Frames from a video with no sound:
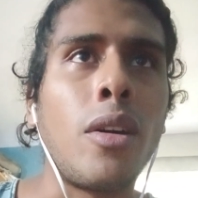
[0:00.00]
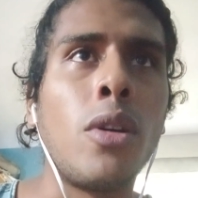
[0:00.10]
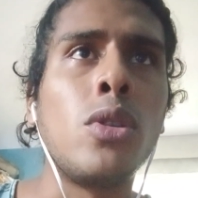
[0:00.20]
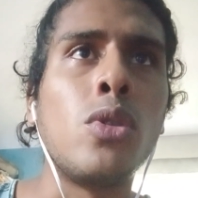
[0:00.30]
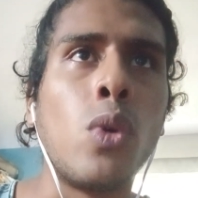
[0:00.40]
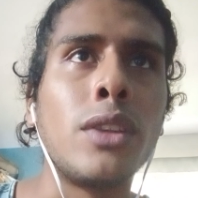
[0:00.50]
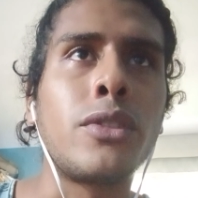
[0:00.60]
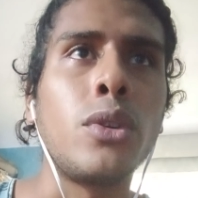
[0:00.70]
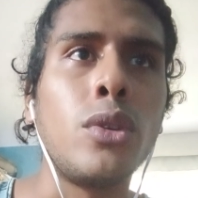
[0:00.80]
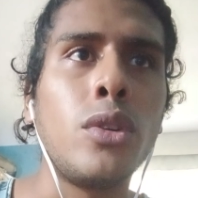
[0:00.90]
Oh, one,
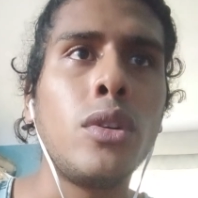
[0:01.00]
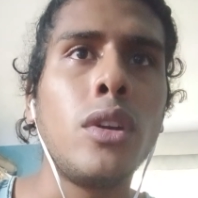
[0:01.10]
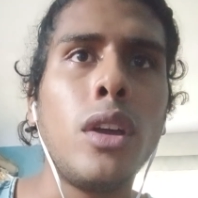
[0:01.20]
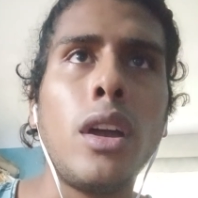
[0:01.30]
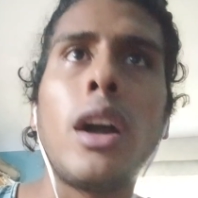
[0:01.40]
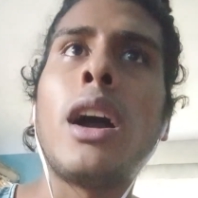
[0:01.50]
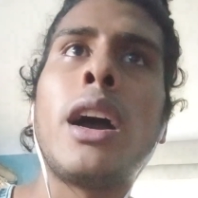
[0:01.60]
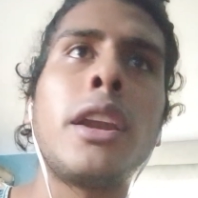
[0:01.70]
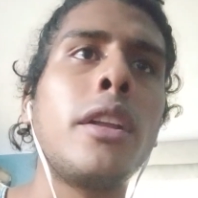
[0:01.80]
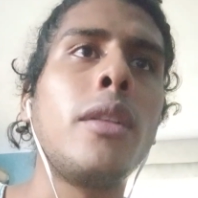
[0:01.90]
two.
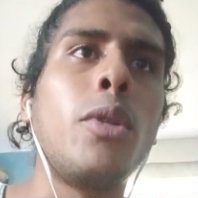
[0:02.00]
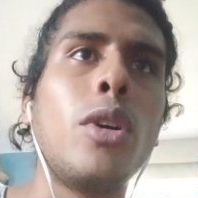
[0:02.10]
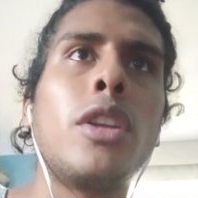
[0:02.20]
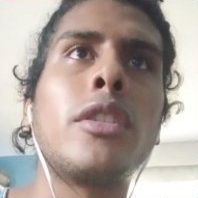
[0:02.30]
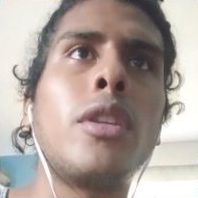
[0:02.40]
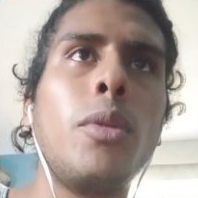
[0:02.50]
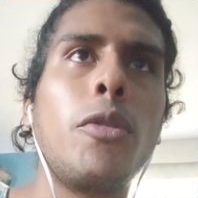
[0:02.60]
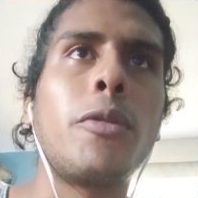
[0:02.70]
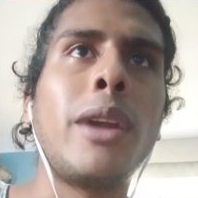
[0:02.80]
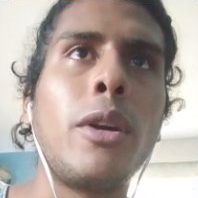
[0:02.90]
And an elbow, another elbow
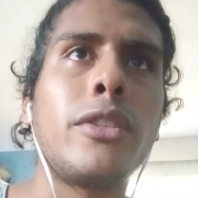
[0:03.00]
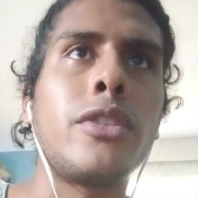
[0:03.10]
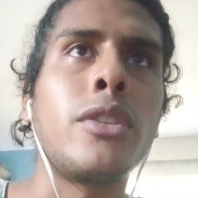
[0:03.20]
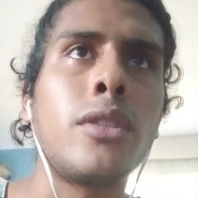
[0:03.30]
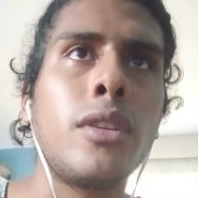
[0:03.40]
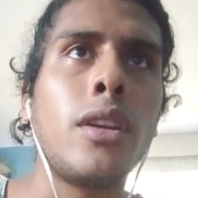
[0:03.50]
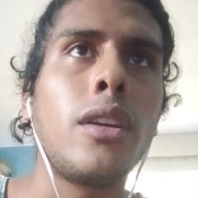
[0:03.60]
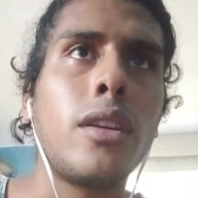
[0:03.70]
from Harrison.